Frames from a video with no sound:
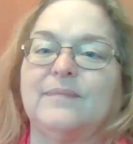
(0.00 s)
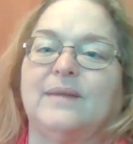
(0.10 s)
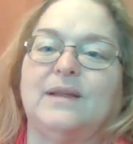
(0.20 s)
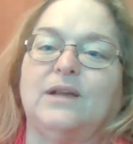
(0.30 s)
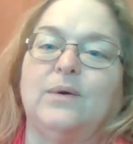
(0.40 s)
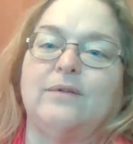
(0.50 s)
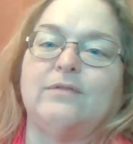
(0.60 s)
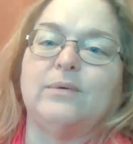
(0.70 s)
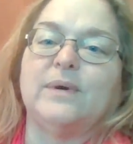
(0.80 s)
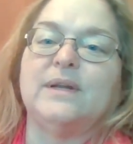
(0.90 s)
Hello,
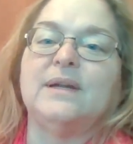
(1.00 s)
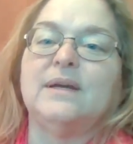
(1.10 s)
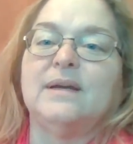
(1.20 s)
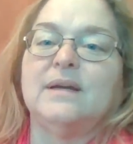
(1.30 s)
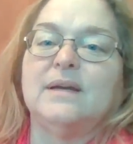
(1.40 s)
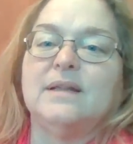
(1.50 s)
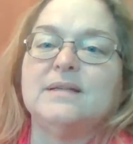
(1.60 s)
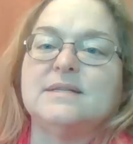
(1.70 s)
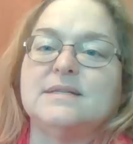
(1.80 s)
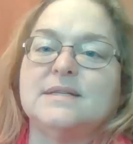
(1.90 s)
everyone.
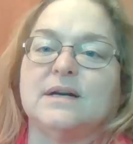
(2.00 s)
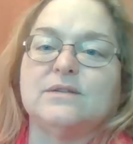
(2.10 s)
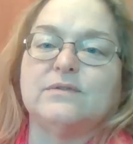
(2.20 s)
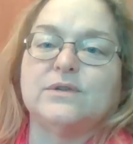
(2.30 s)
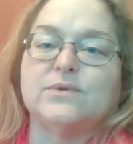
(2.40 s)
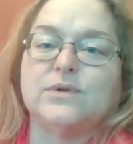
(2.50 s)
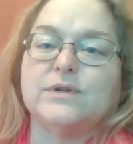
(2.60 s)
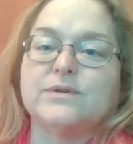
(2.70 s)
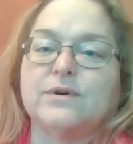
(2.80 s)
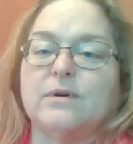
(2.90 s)
This is Dr. Victoria
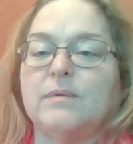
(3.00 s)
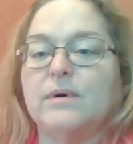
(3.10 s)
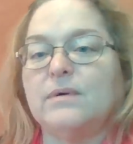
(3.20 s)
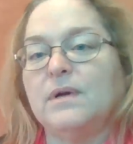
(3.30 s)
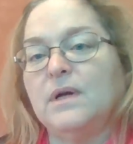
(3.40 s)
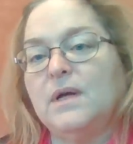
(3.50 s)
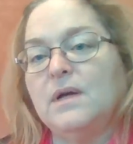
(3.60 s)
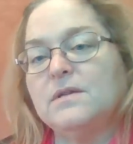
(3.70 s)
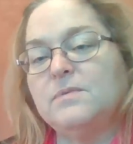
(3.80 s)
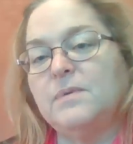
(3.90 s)
Scarbo,
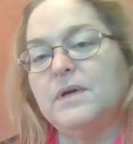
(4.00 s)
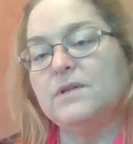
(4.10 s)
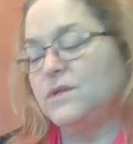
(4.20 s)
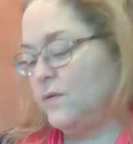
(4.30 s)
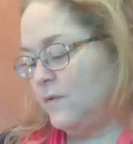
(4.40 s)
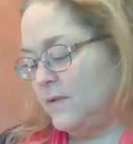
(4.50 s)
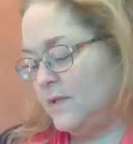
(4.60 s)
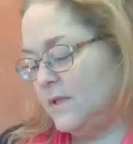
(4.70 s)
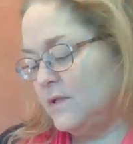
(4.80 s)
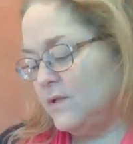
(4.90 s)
speaking to you from the
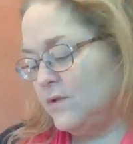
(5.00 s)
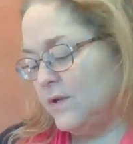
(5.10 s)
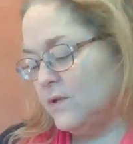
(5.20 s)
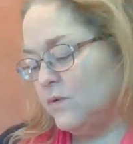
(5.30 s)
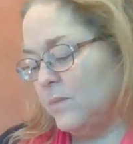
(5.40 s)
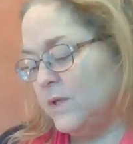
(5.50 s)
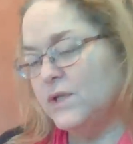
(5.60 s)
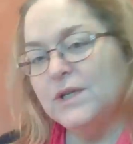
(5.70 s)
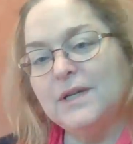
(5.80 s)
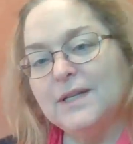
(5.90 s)
Seeds of
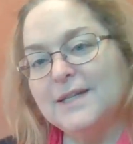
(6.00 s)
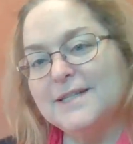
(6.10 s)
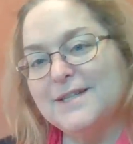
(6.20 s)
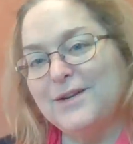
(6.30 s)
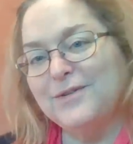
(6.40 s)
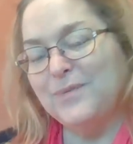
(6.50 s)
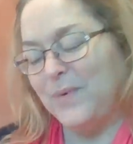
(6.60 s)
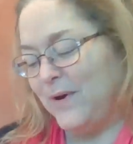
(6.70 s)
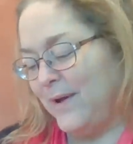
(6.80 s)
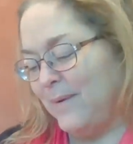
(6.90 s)
Transformation Healing Center in
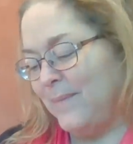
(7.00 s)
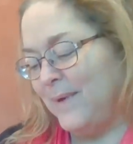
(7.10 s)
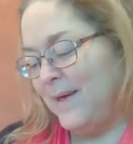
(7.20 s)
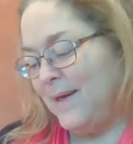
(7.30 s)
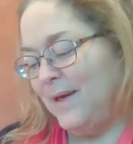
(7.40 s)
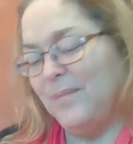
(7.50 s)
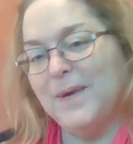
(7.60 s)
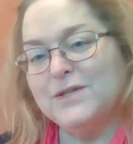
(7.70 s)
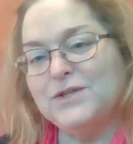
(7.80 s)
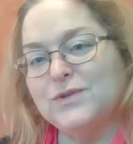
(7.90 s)
Wareham,
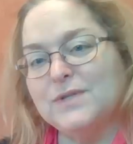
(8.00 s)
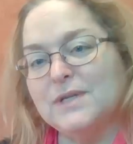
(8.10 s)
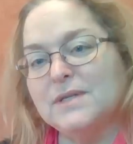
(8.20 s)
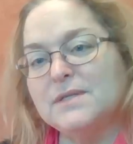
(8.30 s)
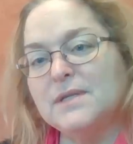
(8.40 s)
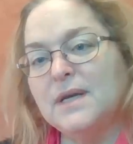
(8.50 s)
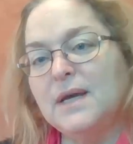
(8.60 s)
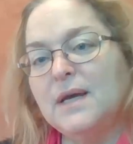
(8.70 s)
Massachusetts.